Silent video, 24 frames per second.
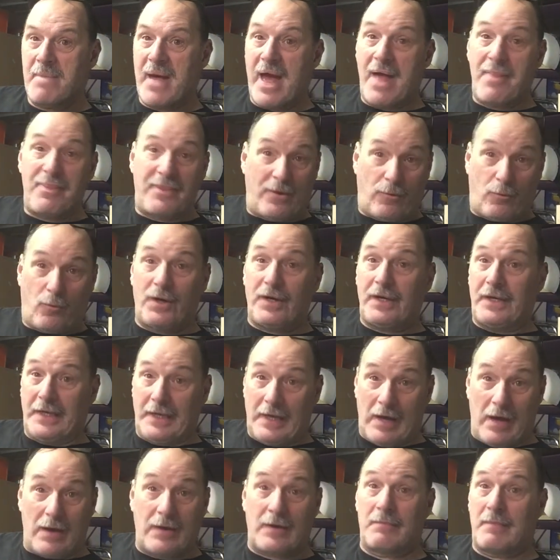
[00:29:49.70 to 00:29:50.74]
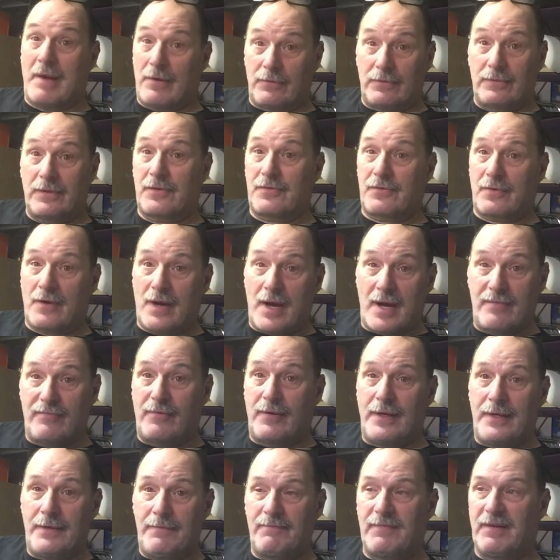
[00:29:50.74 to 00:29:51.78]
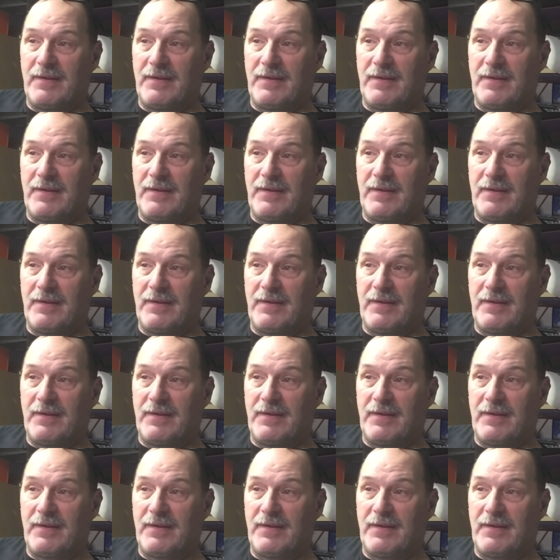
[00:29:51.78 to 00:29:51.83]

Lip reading: and they're working on them out in the driveway.